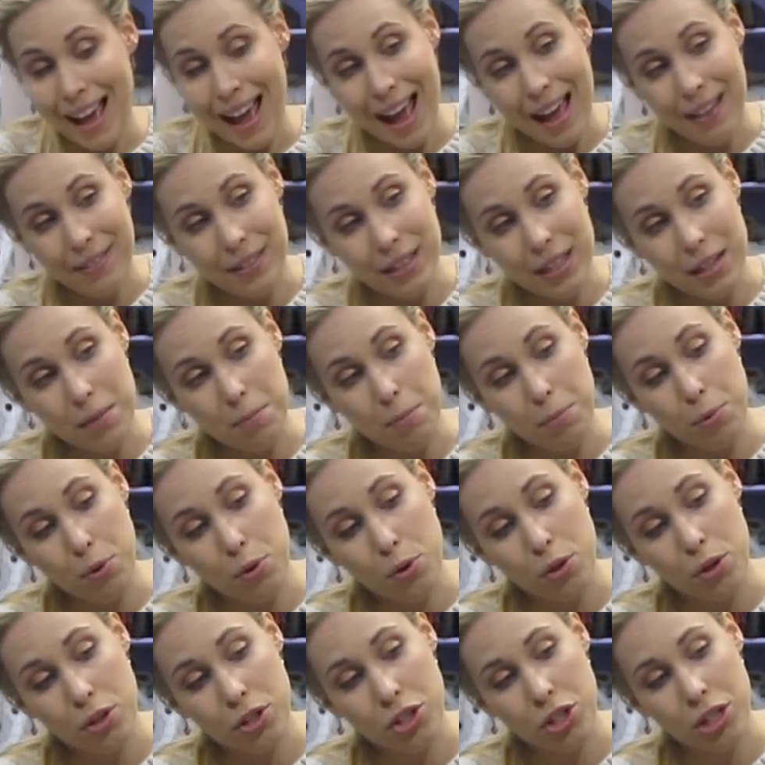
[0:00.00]
and then
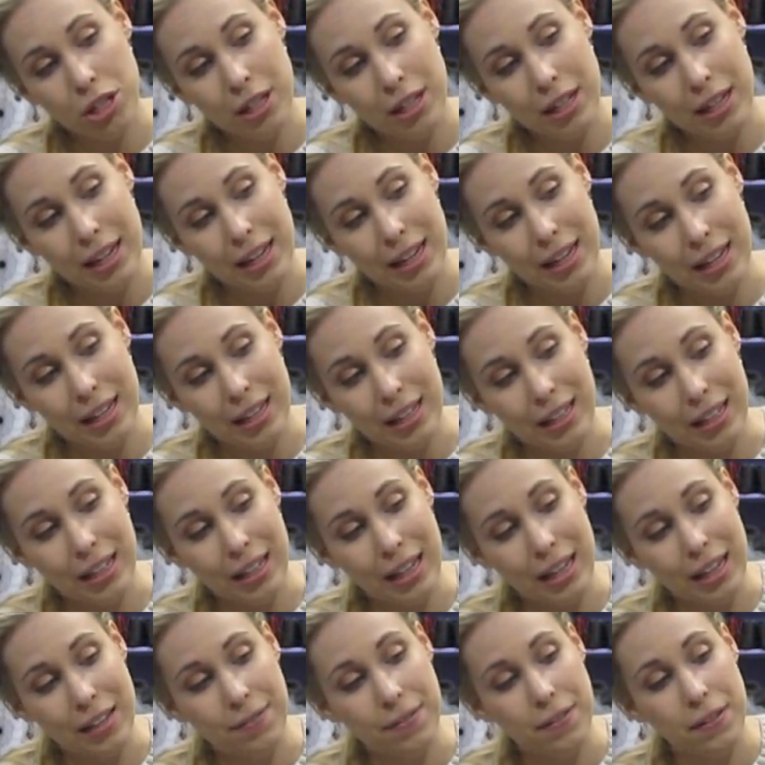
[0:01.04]
push it in.
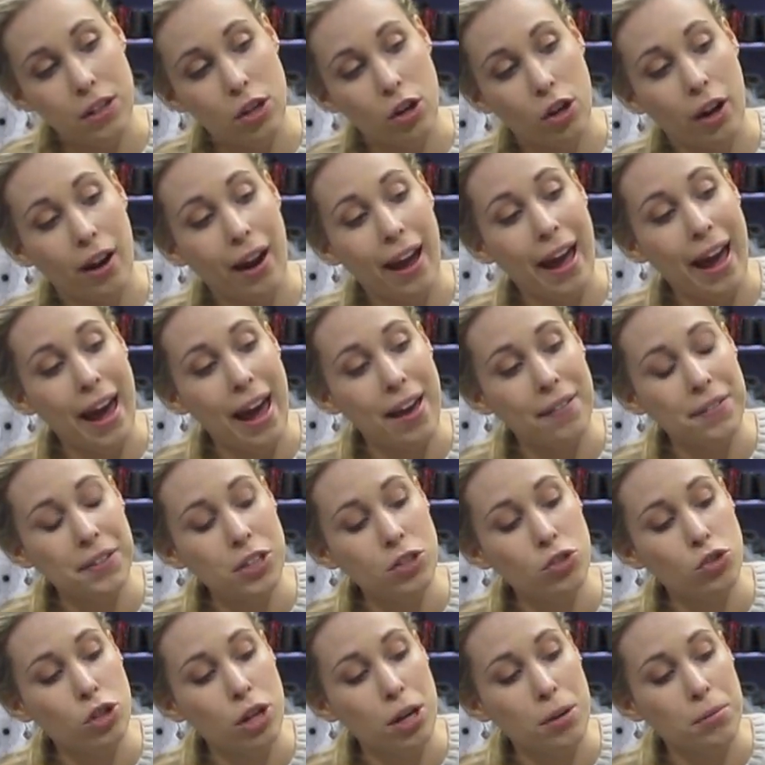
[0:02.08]
If you're
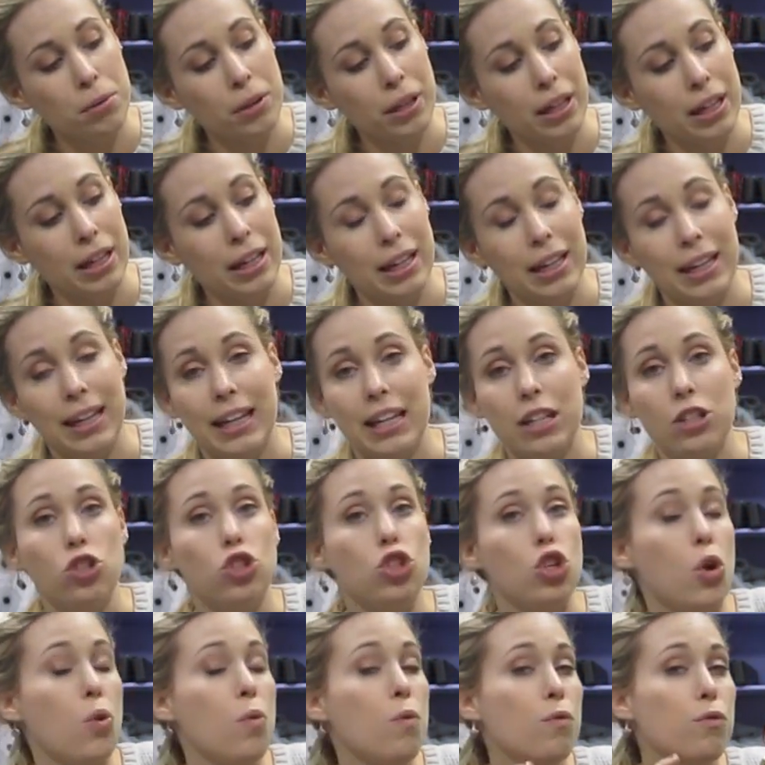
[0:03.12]
having trouble getting it in,
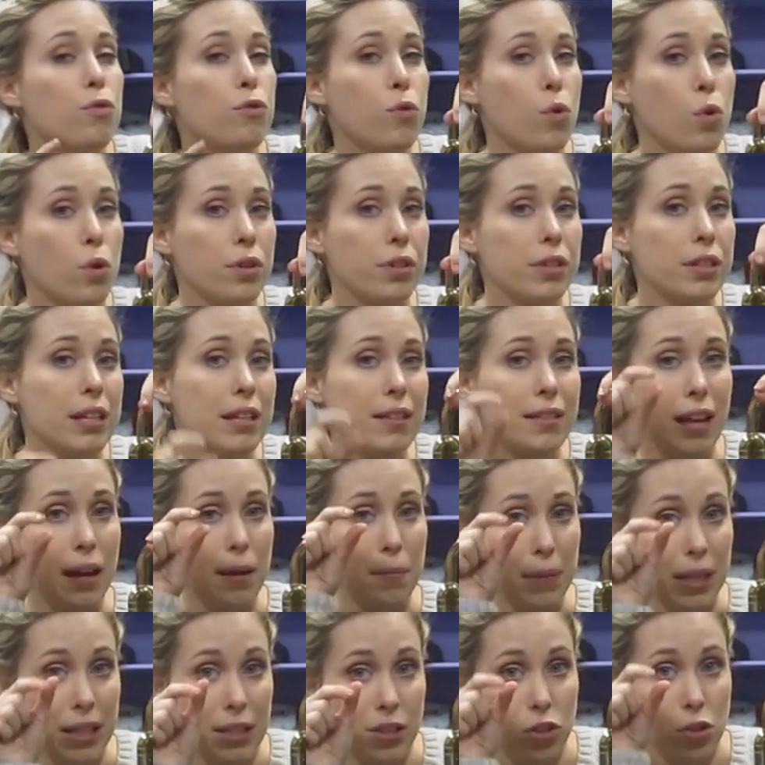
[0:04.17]
don't force it.
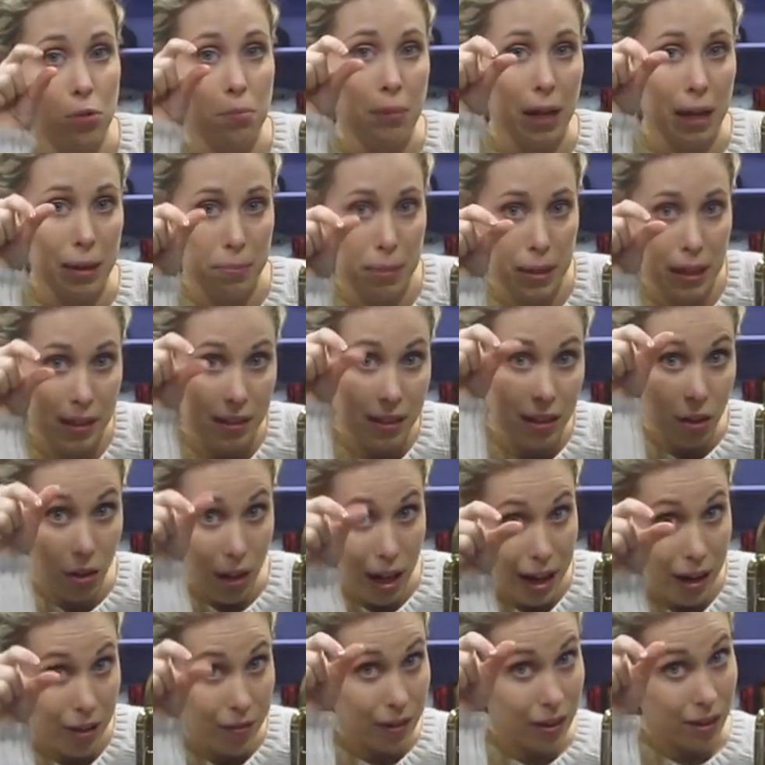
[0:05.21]
That means you might be a little
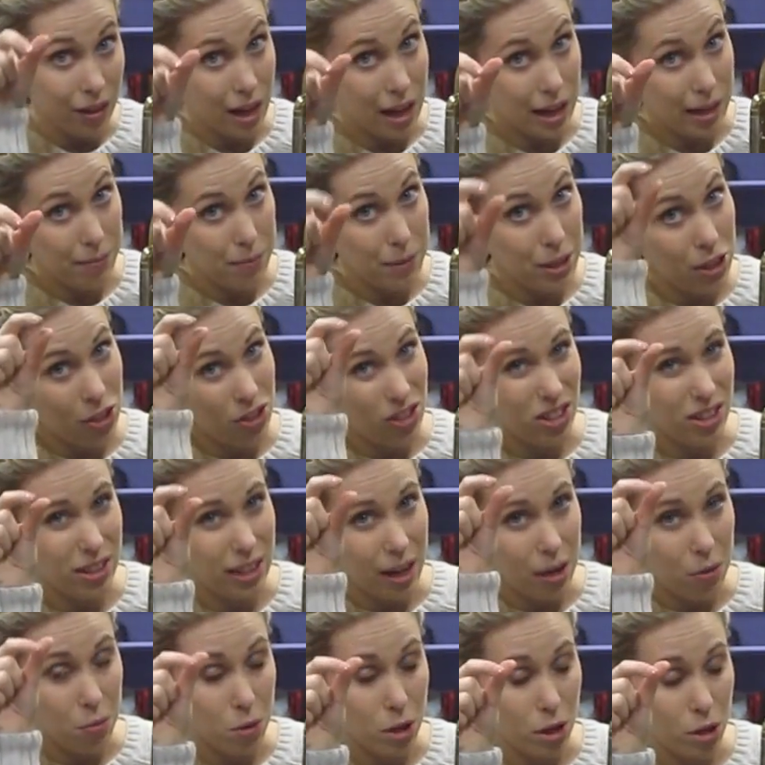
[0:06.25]
out of alignment. You just
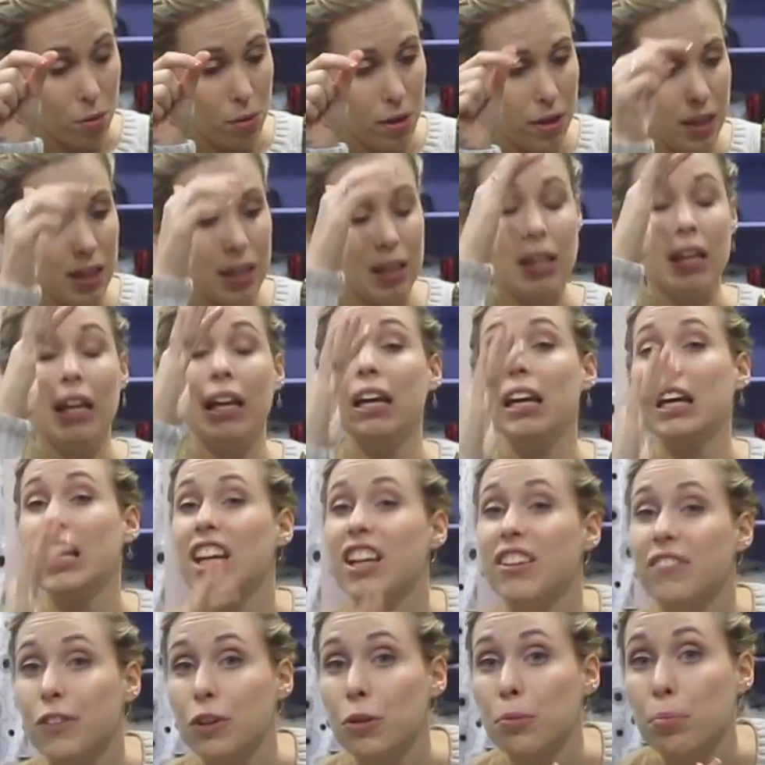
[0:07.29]
gotta work with it.
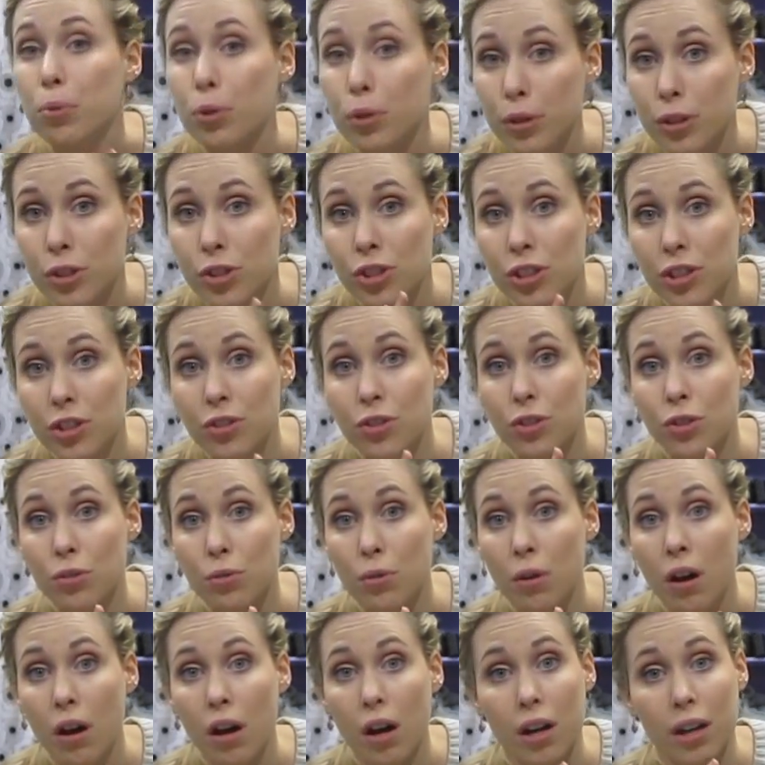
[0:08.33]
If you push in too
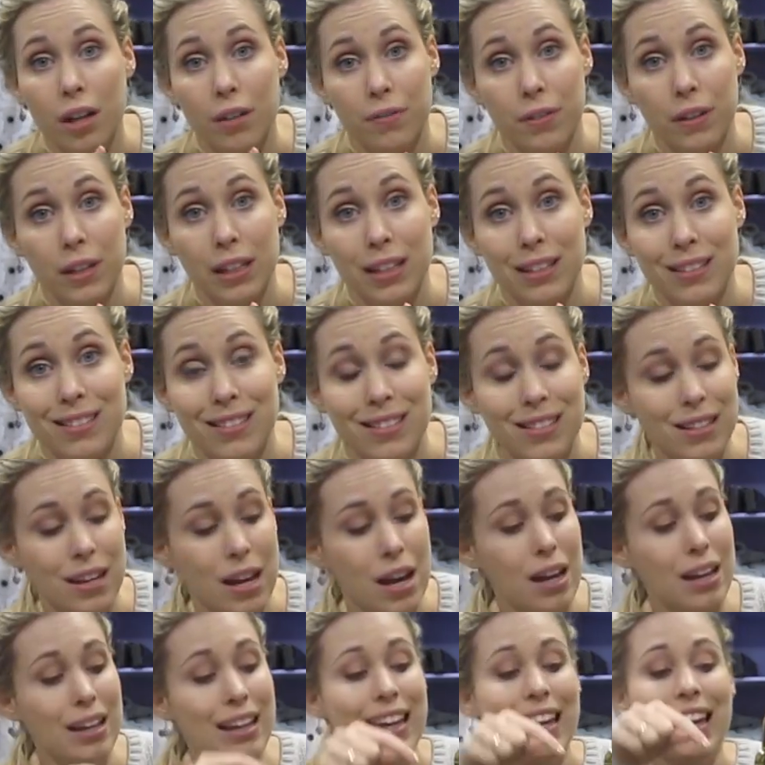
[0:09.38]
hard, if it gets
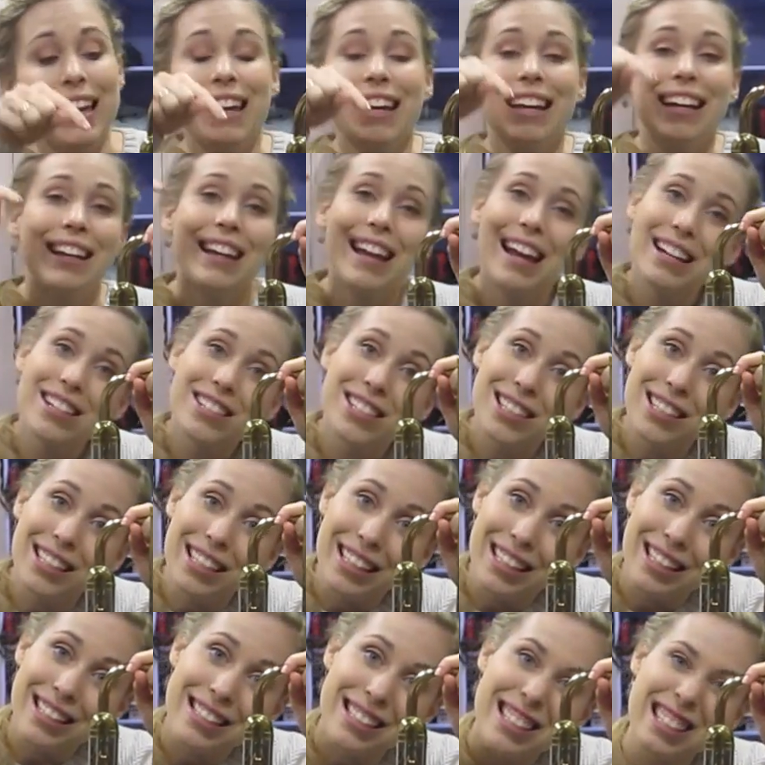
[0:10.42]
stuck, it can actually
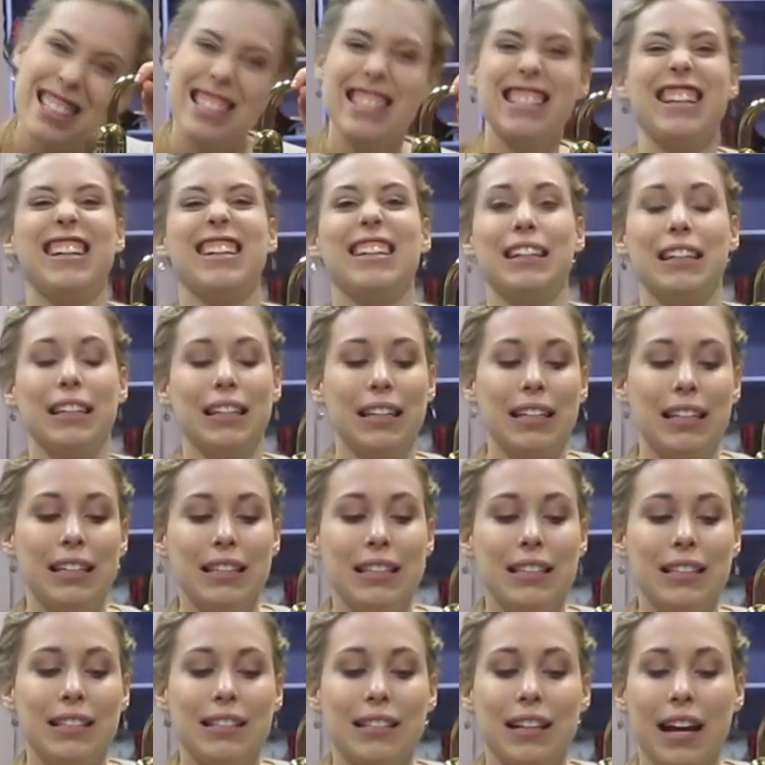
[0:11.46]
get stuck
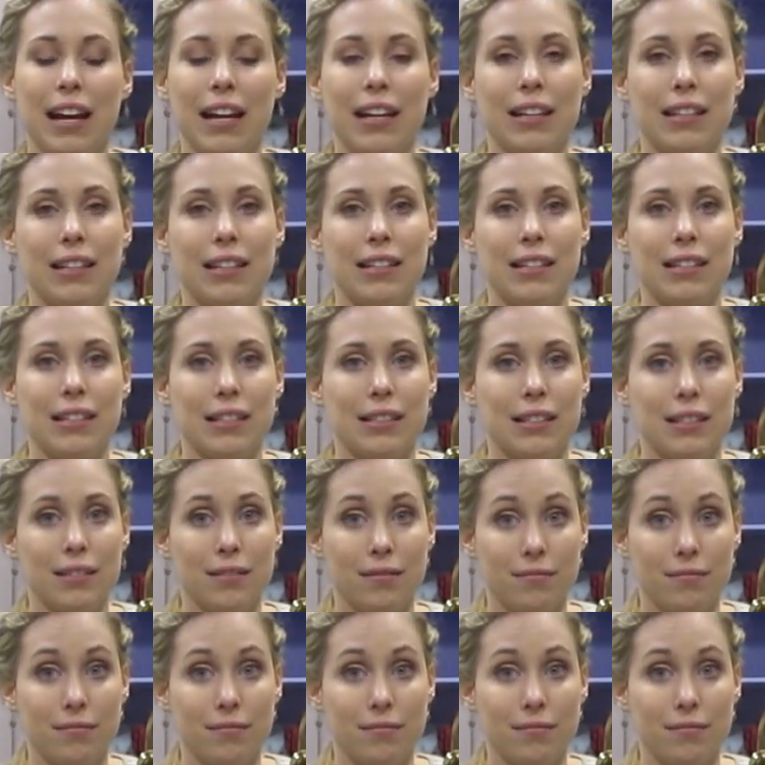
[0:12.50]
in the side of this